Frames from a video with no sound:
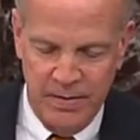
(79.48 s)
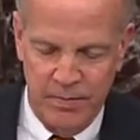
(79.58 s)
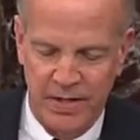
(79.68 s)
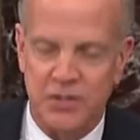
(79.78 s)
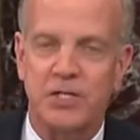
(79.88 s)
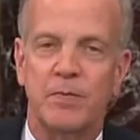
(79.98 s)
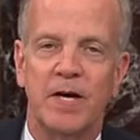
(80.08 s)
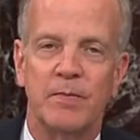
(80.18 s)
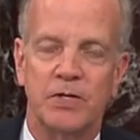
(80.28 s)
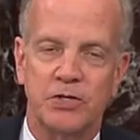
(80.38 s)
But his
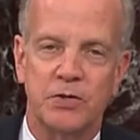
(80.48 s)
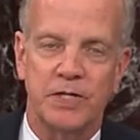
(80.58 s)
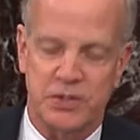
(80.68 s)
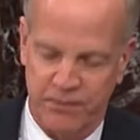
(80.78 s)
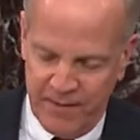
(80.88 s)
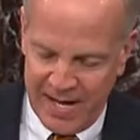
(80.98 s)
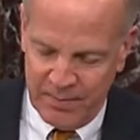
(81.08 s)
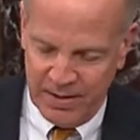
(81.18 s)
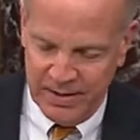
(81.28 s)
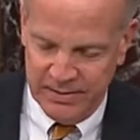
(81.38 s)
commitment to his
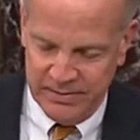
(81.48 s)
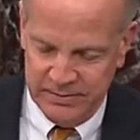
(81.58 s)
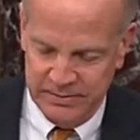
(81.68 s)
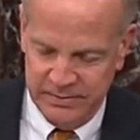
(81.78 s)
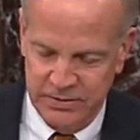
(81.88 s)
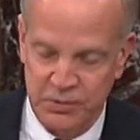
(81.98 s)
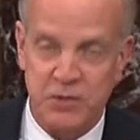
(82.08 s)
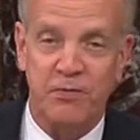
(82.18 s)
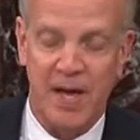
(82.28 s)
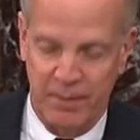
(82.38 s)
family, to his
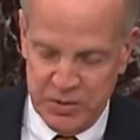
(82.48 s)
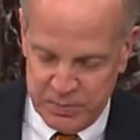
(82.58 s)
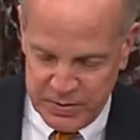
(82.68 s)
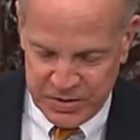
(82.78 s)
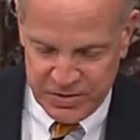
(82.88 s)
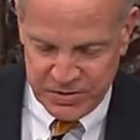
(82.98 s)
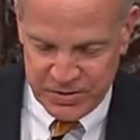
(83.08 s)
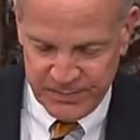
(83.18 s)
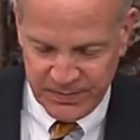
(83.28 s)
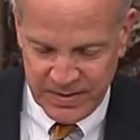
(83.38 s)
family's
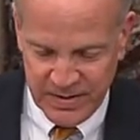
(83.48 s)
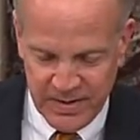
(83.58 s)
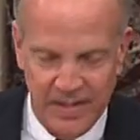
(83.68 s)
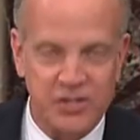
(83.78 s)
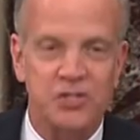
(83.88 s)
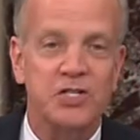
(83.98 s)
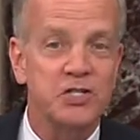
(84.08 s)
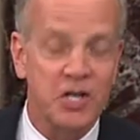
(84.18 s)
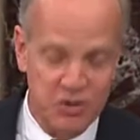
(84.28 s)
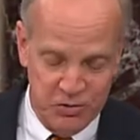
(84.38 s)
business, it just
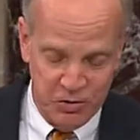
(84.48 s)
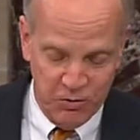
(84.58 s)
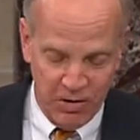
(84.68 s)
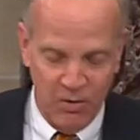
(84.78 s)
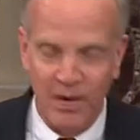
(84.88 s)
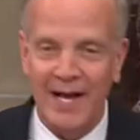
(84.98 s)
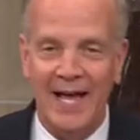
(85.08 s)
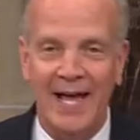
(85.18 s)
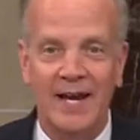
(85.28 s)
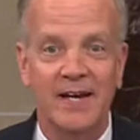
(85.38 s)
continued to grow,
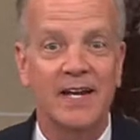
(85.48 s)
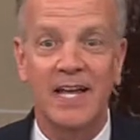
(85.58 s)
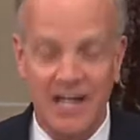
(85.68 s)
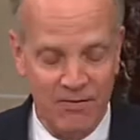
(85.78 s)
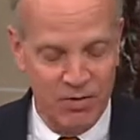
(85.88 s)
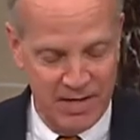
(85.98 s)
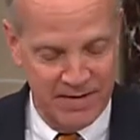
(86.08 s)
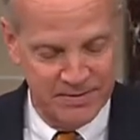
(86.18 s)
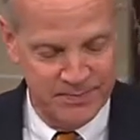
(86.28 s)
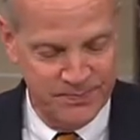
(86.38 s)
and he never
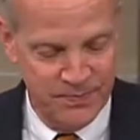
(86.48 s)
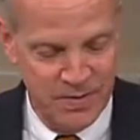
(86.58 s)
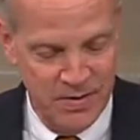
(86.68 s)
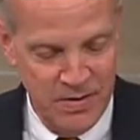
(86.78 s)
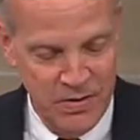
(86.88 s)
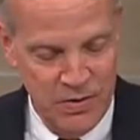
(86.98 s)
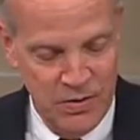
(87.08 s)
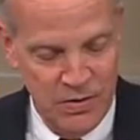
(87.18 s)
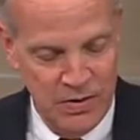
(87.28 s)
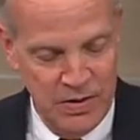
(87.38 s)
left.
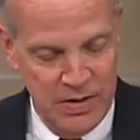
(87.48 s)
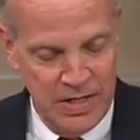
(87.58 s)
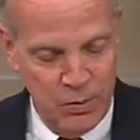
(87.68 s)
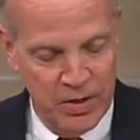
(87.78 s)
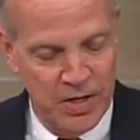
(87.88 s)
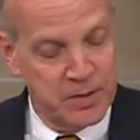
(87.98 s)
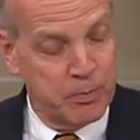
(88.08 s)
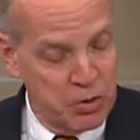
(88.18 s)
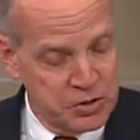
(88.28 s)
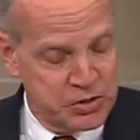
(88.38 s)
He went on to
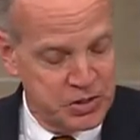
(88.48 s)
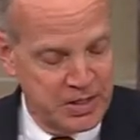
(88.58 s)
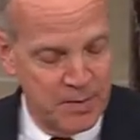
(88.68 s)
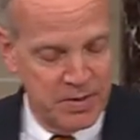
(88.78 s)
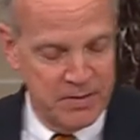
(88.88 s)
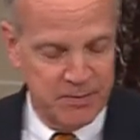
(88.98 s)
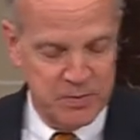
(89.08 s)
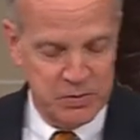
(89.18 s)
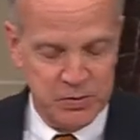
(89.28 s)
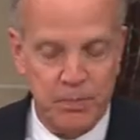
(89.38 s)
purchase the company from
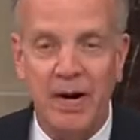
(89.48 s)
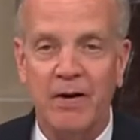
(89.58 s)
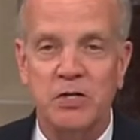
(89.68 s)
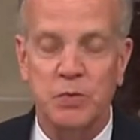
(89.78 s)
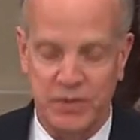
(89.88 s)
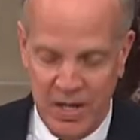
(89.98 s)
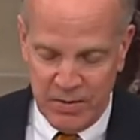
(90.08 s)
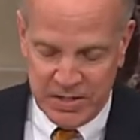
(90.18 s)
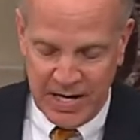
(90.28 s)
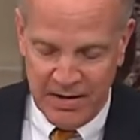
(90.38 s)
his parents when they
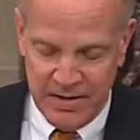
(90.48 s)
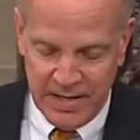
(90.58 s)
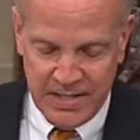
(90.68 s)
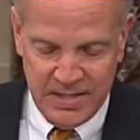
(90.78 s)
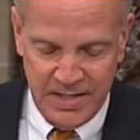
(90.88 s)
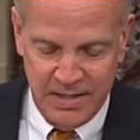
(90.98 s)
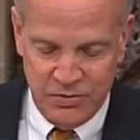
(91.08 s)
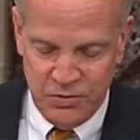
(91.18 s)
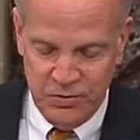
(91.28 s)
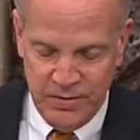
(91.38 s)
retired in
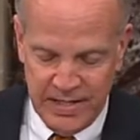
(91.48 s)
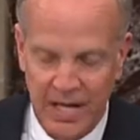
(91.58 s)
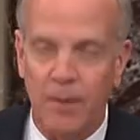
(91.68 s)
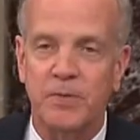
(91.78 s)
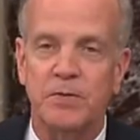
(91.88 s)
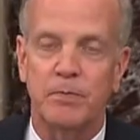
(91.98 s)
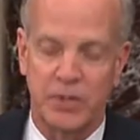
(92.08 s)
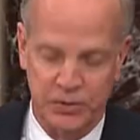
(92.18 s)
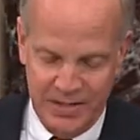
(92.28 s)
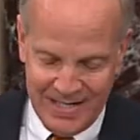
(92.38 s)
1982, and he helped
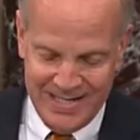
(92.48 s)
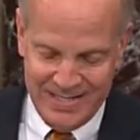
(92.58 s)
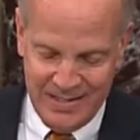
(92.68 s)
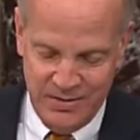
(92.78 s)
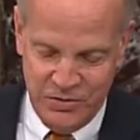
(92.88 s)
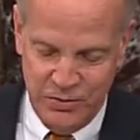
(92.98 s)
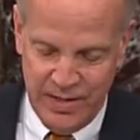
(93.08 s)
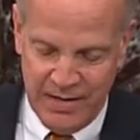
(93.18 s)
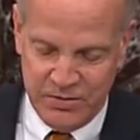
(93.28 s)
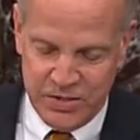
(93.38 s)
build it into an
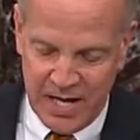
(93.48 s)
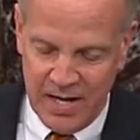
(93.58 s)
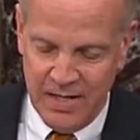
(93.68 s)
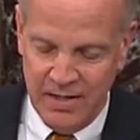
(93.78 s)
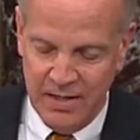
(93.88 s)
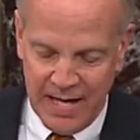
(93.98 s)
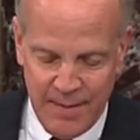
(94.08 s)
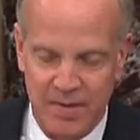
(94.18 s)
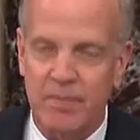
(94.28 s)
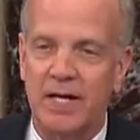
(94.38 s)
outstanding
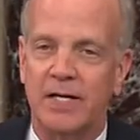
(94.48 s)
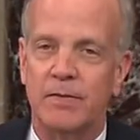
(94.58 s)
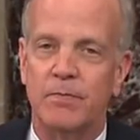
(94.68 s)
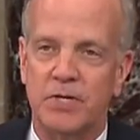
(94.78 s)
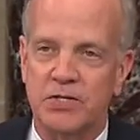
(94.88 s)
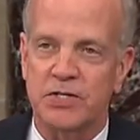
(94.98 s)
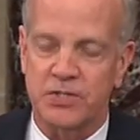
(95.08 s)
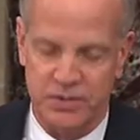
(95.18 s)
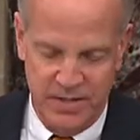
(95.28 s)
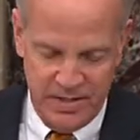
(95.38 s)
cabinet-making
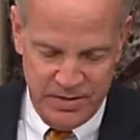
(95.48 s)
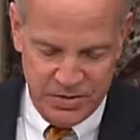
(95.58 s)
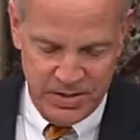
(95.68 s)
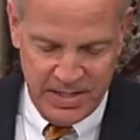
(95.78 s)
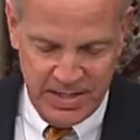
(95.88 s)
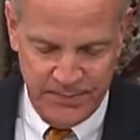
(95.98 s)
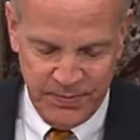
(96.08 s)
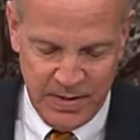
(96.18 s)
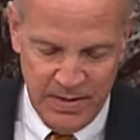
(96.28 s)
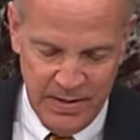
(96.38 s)
business that it is today.
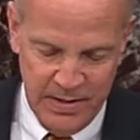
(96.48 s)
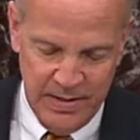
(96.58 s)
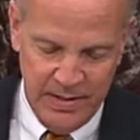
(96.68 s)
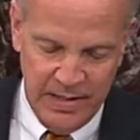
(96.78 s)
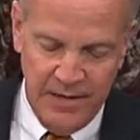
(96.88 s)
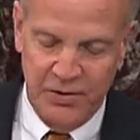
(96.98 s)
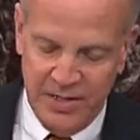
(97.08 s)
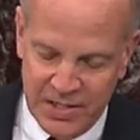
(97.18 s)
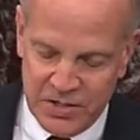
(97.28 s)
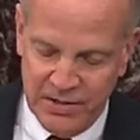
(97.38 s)
Under
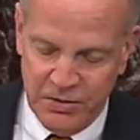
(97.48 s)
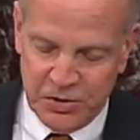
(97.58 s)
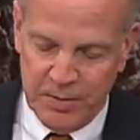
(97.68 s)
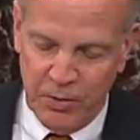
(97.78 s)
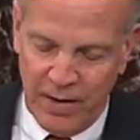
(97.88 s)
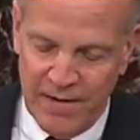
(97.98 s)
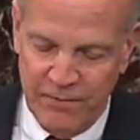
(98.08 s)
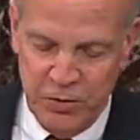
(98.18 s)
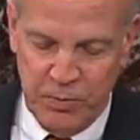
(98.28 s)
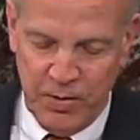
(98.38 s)
his leadership,
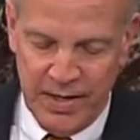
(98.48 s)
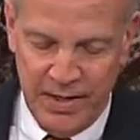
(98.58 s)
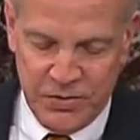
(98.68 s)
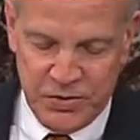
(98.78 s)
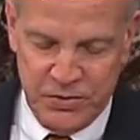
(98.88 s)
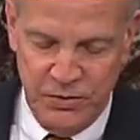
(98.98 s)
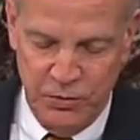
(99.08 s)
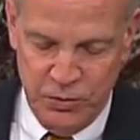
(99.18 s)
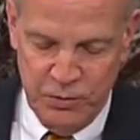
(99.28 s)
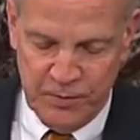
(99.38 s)
Grandview Products
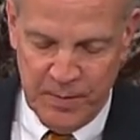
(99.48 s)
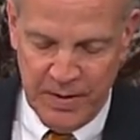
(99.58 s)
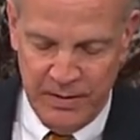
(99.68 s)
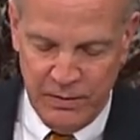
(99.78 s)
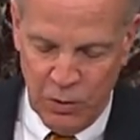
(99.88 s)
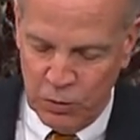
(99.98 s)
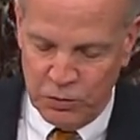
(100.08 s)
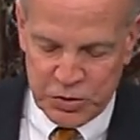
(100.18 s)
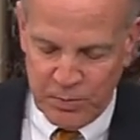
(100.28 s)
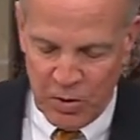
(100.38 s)
grew from a local
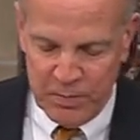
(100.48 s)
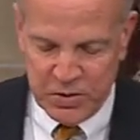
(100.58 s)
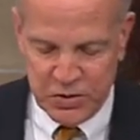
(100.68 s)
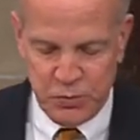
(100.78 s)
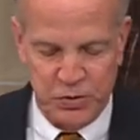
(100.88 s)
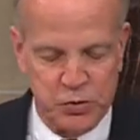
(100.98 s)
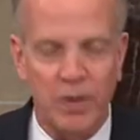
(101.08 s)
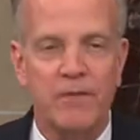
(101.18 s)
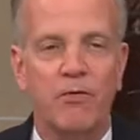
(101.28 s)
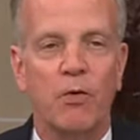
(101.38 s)
small business with
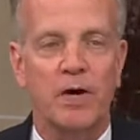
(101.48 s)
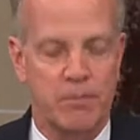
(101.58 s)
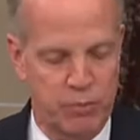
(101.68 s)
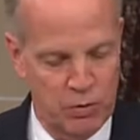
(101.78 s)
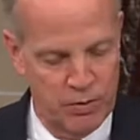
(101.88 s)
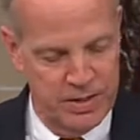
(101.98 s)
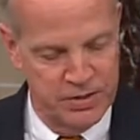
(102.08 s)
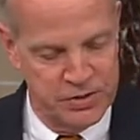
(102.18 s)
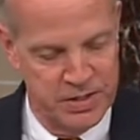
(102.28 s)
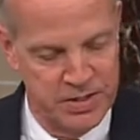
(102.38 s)
24 employees